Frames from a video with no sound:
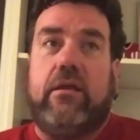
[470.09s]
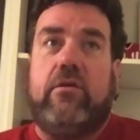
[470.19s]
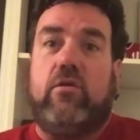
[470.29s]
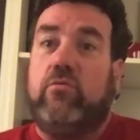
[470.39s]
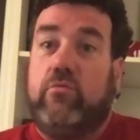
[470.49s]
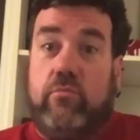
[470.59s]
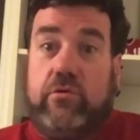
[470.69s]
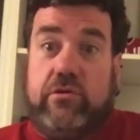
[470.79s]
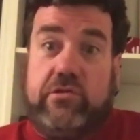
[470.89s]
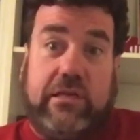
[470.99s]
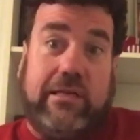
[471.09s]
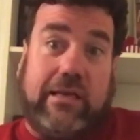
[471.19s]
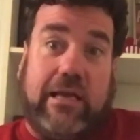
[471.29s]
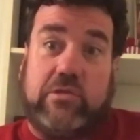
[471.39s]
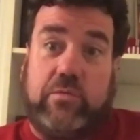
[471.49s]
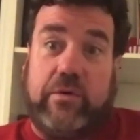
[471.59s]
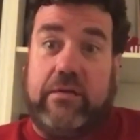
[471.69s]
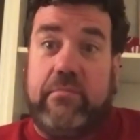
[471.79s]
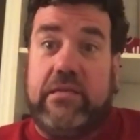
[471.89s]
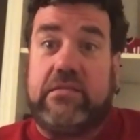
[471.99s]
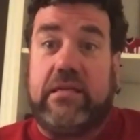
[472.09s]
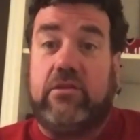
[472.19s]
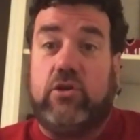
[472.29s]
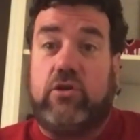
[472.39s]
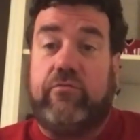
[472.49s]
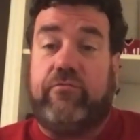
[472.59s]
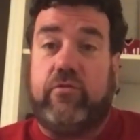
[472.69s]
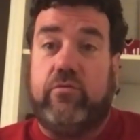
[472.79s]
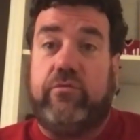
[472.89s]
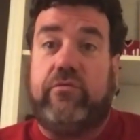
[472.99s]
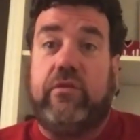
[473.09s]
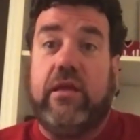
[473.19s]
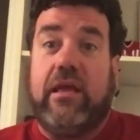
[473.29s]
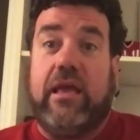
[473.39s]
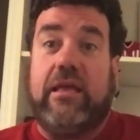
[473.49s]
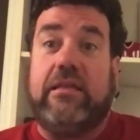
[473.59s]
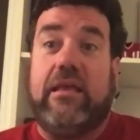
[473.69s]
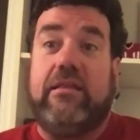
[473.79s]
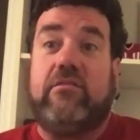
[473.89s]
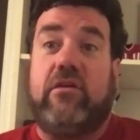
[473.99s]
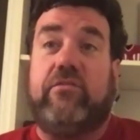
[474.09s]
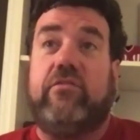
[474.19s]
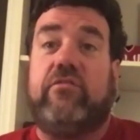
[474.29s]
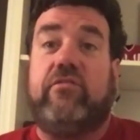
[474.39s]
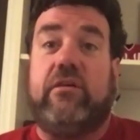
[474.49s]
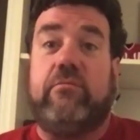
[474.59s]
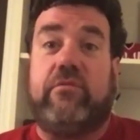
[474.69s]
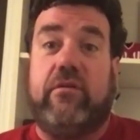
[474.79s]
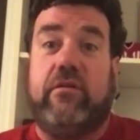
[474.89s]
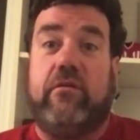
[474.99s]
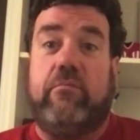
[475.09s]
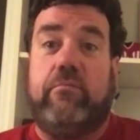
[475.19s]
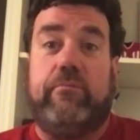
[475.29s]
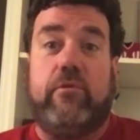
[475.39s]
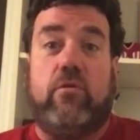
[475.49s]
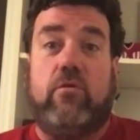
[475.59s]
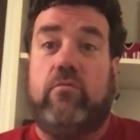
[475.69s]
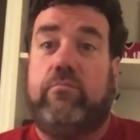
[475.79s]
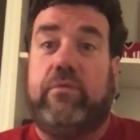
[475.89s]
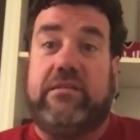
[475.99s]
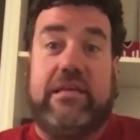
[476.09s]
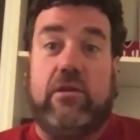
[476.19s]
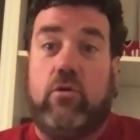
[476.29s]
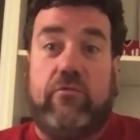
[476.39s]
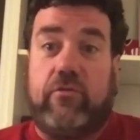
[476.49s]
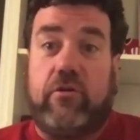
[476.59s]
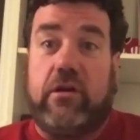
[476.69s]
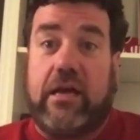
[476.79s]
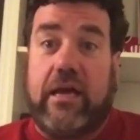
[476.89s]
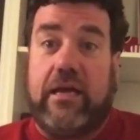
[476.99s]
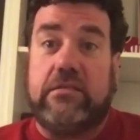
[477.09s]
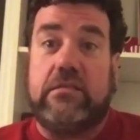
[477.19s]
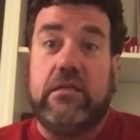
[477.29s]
you're seeing the guy swing and miss and look confused and doesn't seem to, be teeing off on our guys.